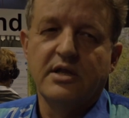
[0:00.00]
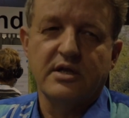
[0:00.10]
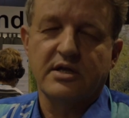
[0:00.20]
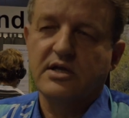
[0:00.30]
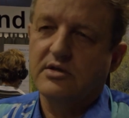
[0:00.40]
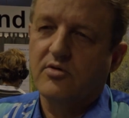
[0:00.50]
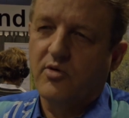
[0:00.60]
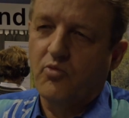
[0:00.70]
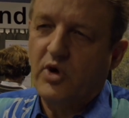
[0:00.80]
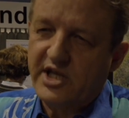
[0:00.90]
that
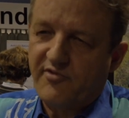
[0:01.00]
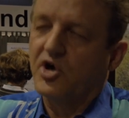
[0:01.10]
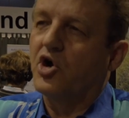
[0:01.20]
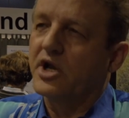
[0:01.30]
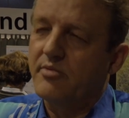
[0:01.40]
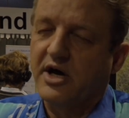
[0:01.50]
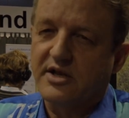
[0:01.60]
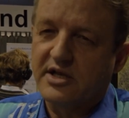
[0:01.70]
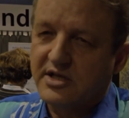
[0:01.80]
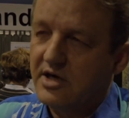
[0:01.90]
when they forgot about
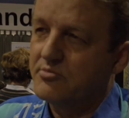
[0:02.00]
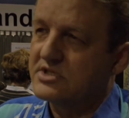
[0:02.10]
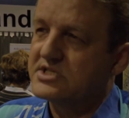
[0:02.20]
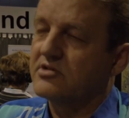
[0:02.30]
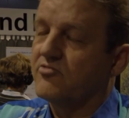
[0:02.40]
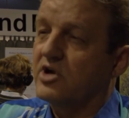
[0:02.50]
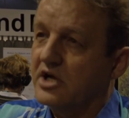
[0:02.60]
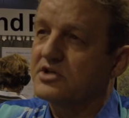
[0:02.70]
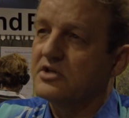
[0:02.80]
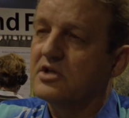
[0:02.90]
it, governments are
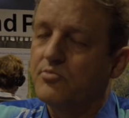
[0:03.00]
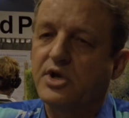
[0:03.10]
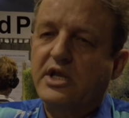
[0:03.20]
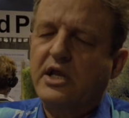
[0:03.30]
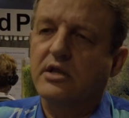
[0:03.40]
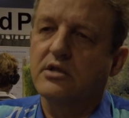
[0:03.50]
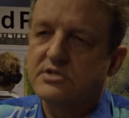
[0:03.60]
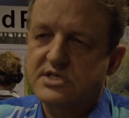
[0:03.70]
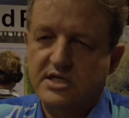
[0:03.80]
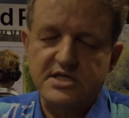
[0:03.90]
reluctant to put it in. There
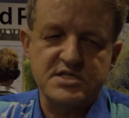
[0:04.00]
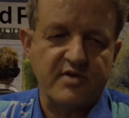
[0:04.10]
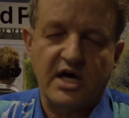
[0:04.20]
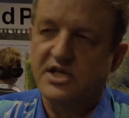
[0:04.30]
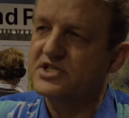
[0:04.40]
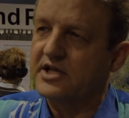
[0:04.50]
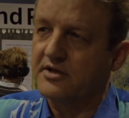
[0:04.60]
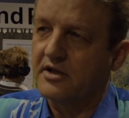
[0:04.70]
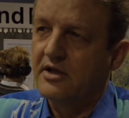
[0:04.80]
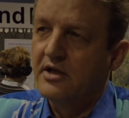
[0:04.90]
was a case of
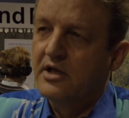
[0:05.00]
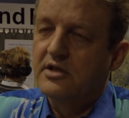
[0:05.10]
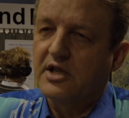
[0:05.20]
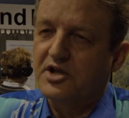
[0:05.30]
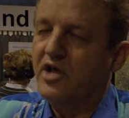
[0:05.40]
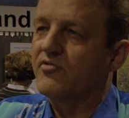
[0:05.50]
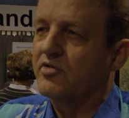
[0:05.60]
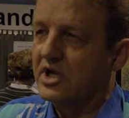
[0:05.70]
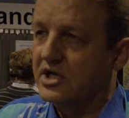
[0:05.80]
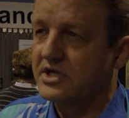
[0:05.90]
Iceland that never
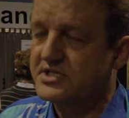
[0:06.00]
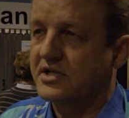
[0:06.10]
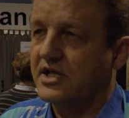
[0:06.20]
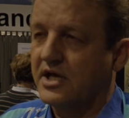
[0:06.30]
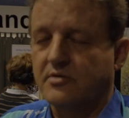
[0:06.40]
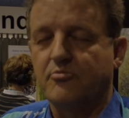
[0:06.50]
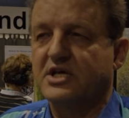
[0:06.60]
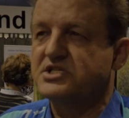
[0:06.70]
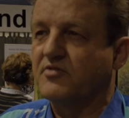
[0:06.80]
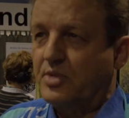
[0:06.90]
realized it had
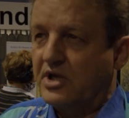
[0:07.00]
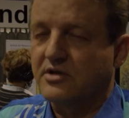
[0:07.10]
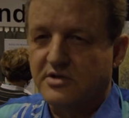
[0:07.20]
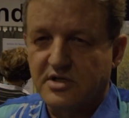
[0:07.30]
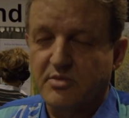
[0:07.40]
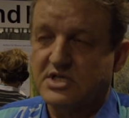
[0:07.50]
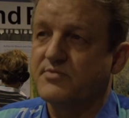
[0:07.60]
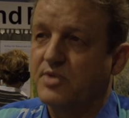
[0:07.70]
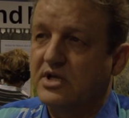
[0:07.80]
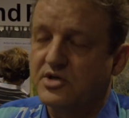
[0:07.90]
massive peatland and
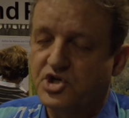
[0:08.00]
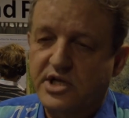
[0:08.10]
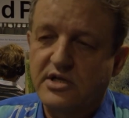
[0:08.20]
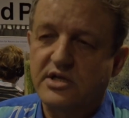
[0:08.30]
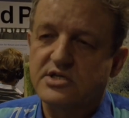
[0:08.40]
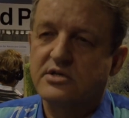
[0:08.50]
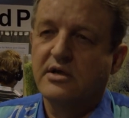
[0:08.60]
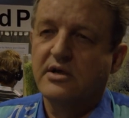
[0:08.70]
massive peatland drainage,